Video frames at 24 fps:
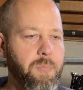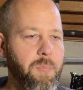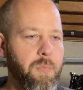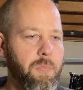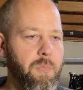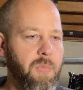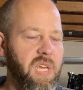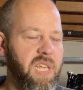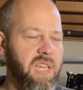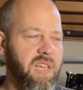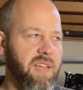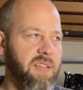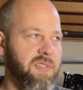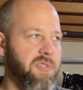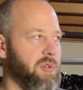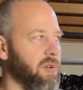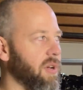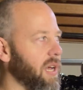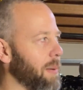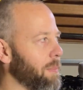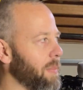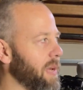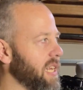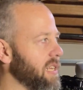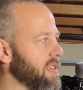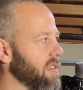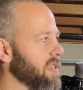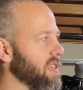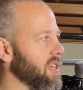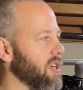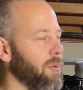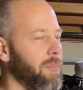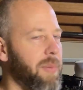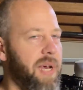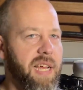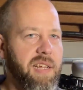But yeah, so I may just
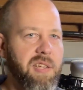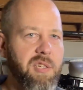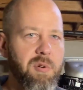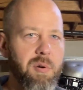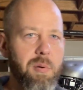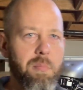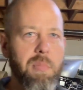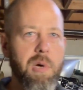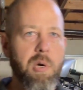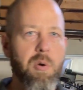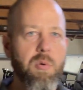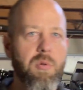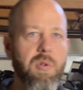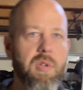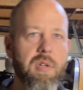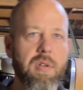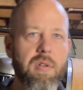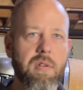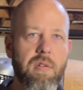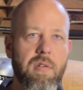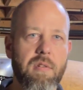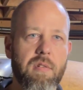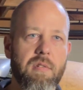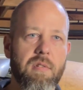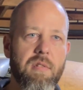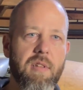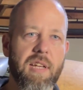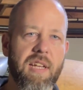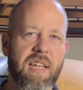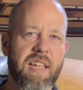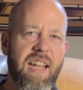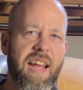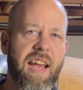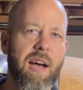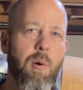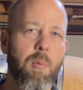go back to a boat, like
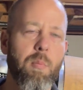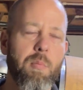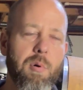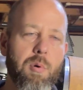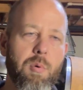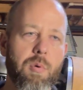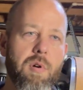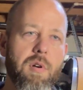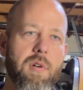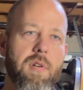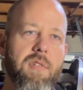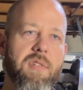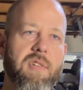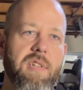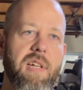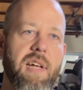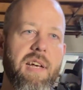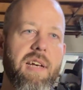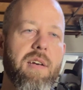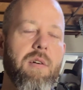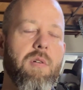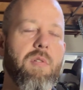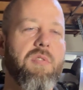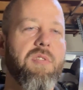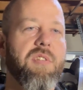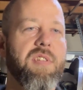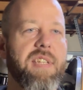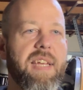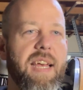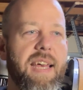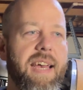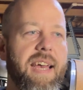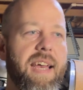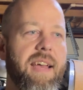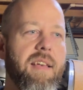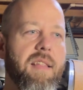an outboard style
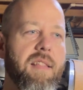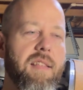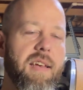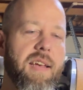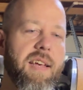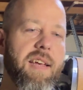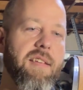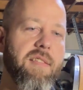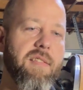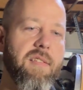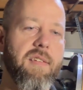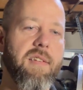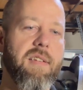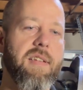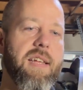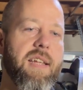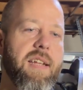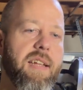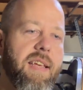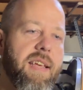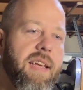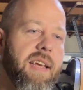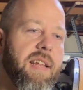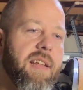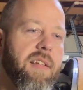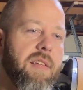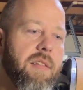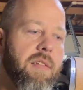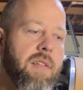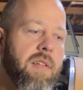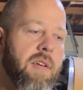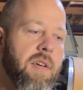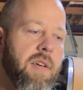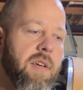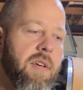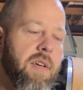TAC that has a dedicated
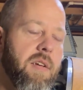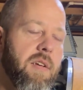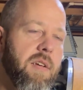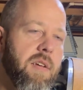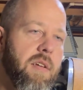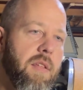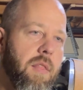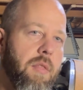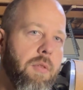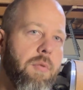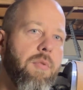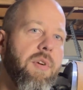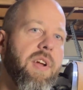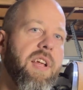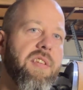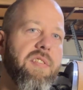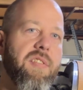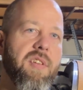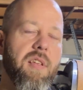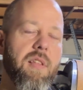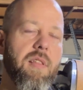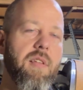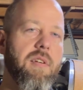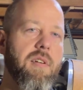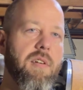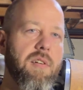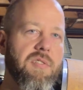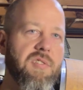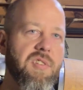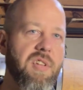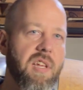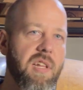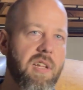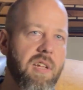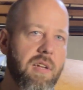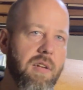3-cylinder
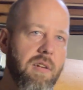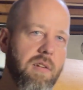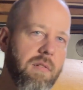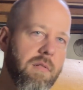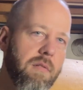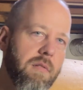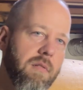setting,